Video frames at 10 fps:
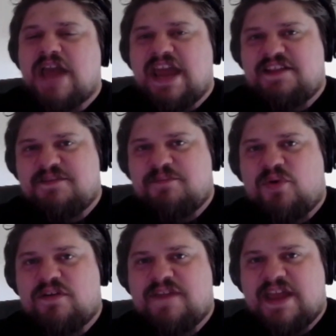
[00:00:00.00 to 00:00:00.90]
And it's
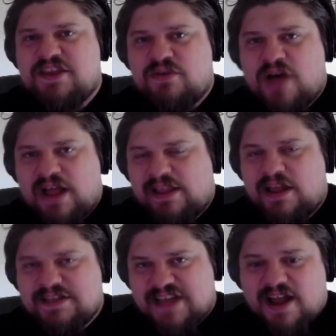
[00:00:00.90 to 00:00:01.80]
important that you
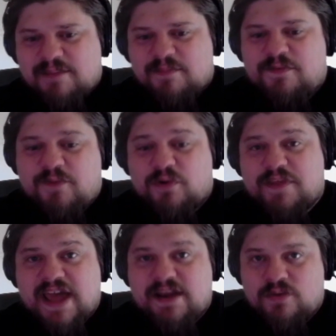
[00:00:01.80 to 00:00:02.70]
allot time for
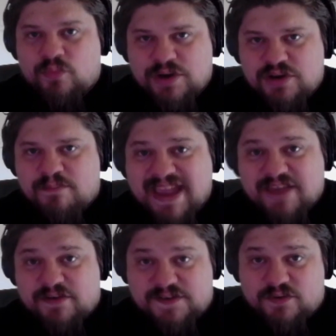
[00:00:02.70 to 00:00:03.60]
that when you
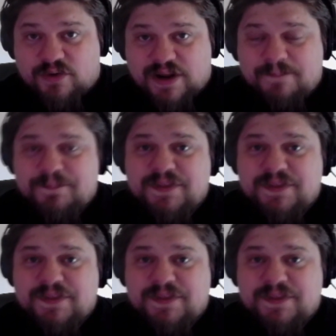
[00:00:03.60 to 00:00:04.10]
make your story.